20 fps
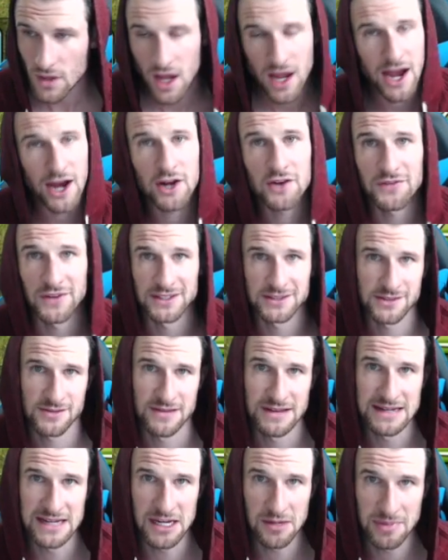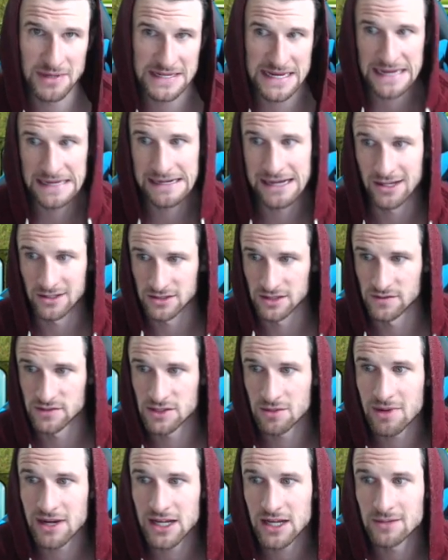air defense that need to be taken out. So if
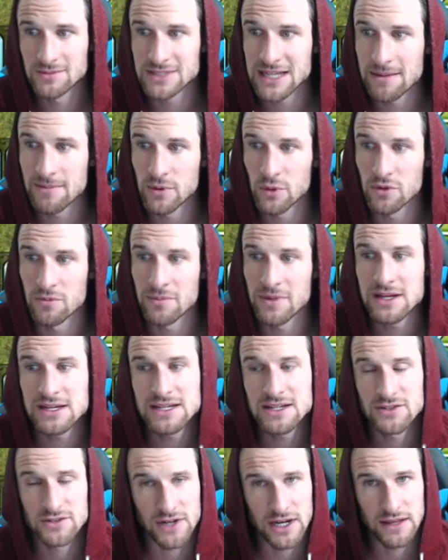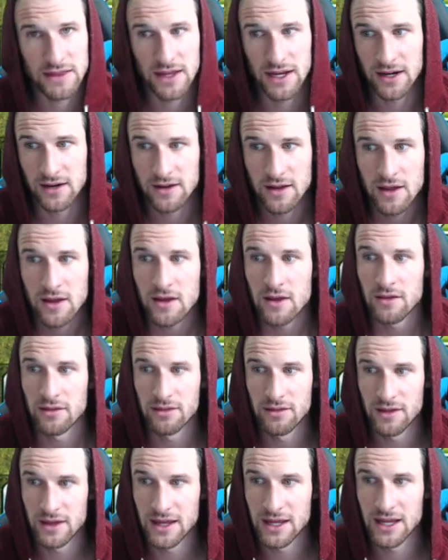somebody comes at me with minions right there,
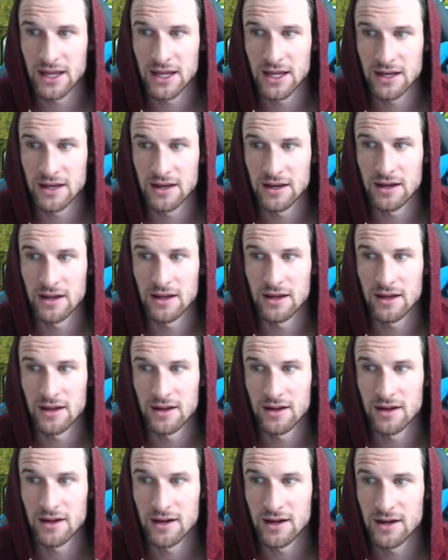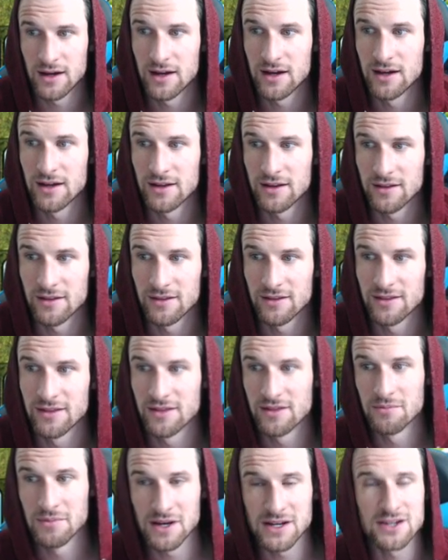then uh,
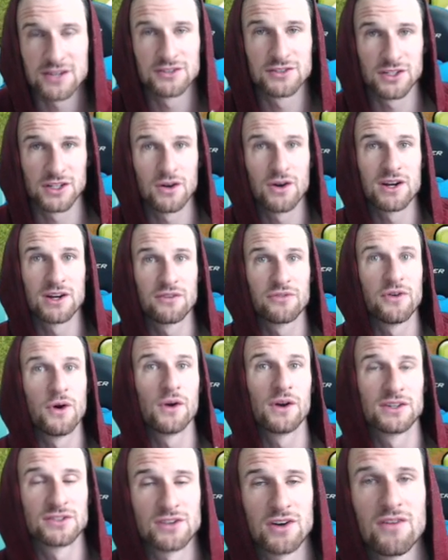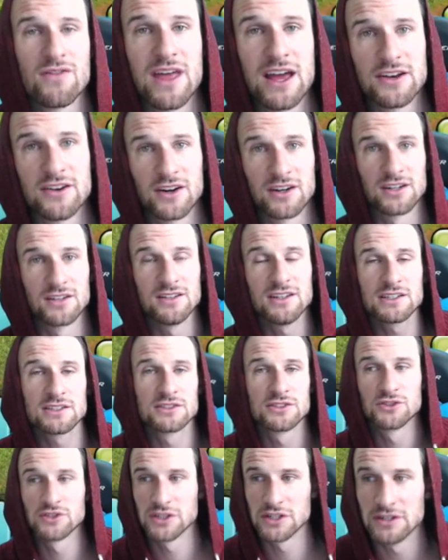the minions are going to focus on that Dark
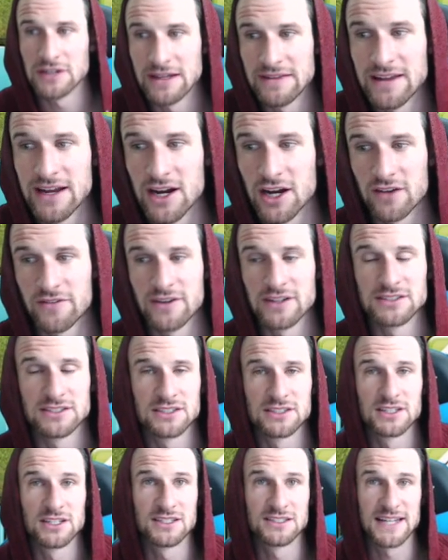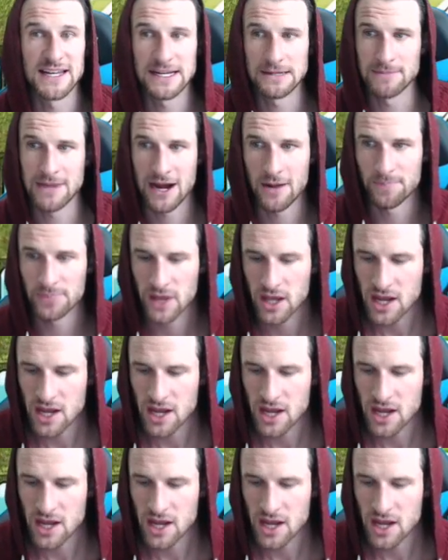Elixir drill, and the air defense is going to take them out.